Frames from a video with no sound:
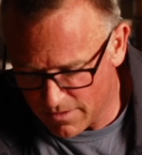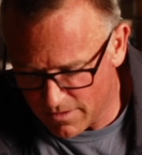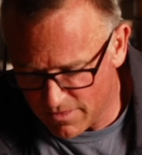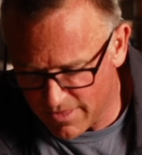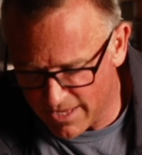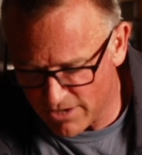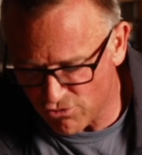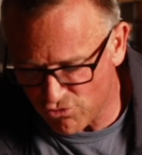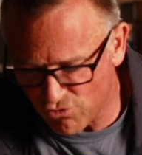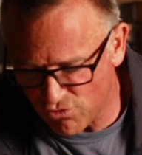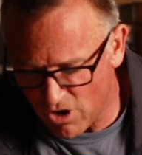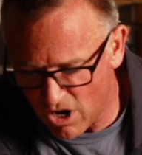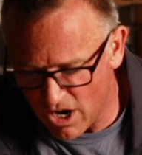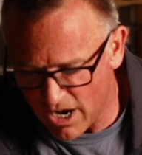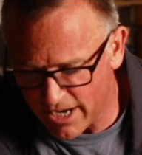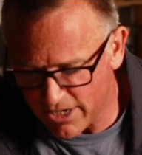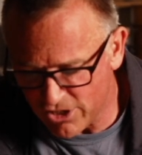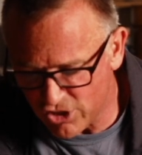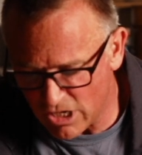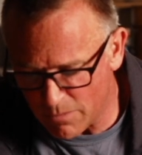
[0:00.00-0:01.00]
That
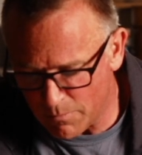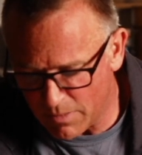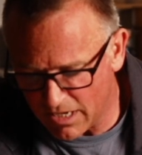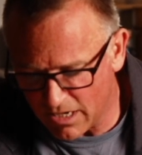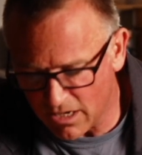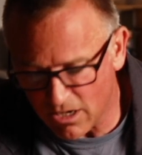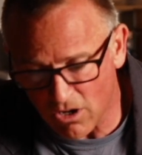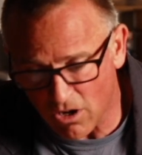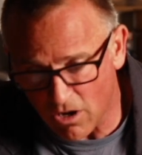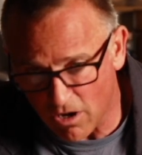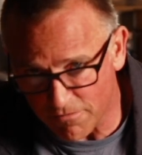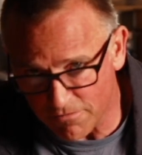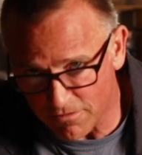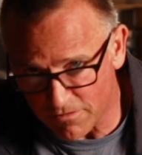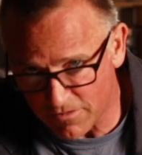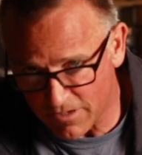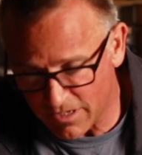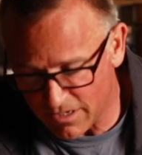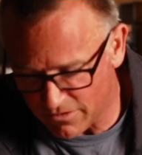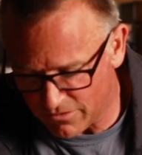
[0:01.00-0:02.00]
dry, chipping cough
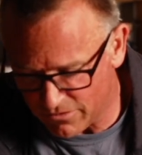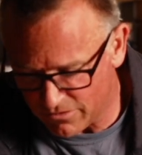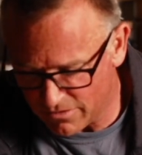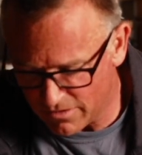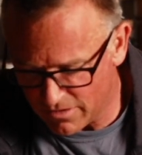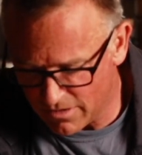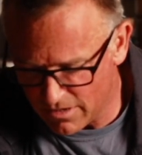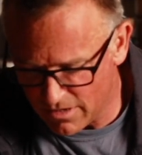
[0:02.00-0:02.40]
of his,